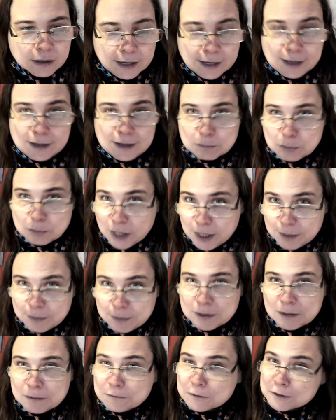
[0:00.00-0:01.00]
And
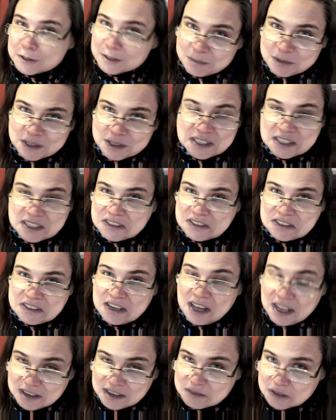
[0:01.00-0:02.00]
blaming them for something they could
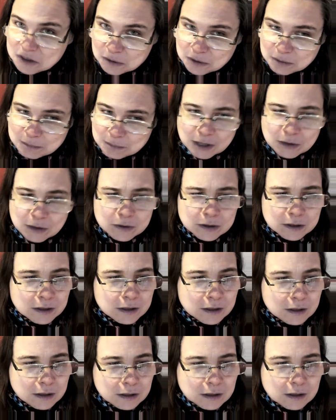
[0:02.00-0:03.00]
not have known about.
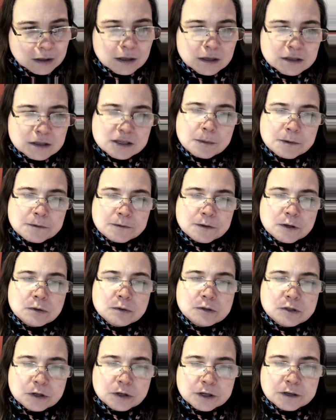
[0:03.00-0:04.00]
Some of
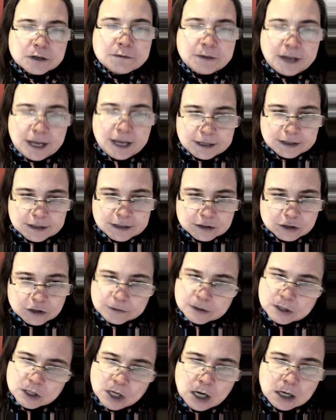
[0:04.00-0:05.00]
you took advantage of
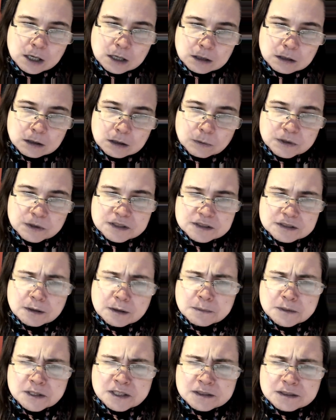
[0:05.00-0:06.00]
a young girl with a
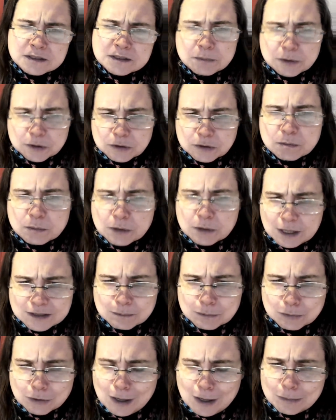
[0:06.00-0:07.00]
substance abuse
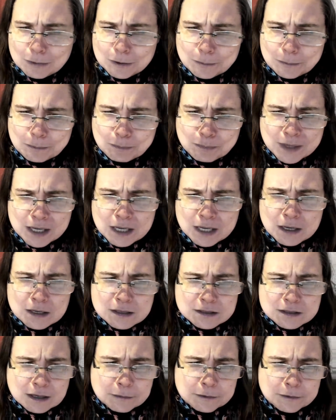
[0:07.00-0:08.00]
problem.
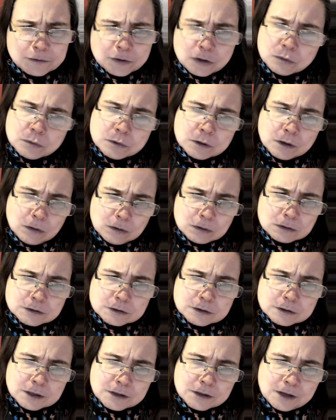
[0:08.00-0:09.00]
Some of you were
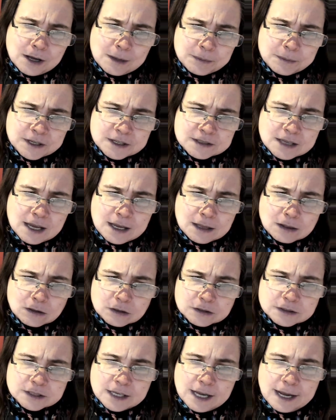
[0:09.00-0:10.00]
older and thought because I
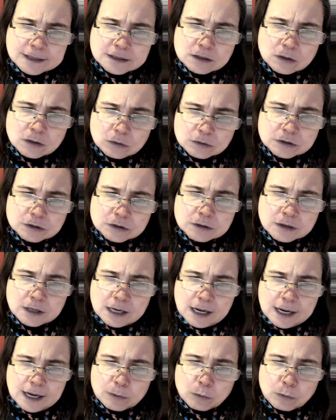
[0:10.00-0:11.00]
looked and acted older than
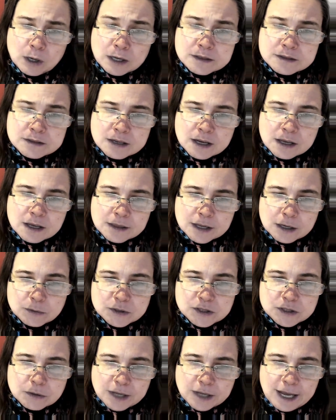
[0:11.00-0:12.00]
I was, that it
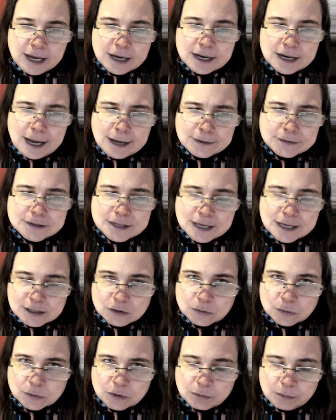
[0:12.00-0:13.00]
was okay to have
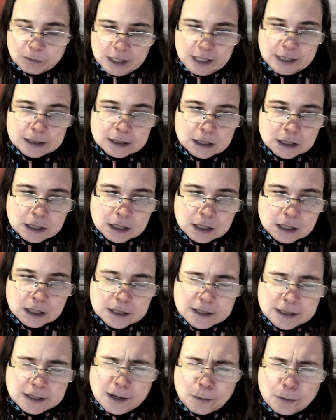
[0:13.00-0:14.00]
sex with me.
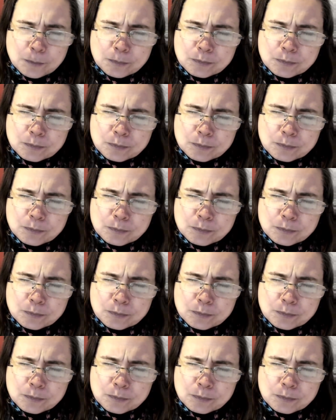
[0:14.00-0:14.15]
Now,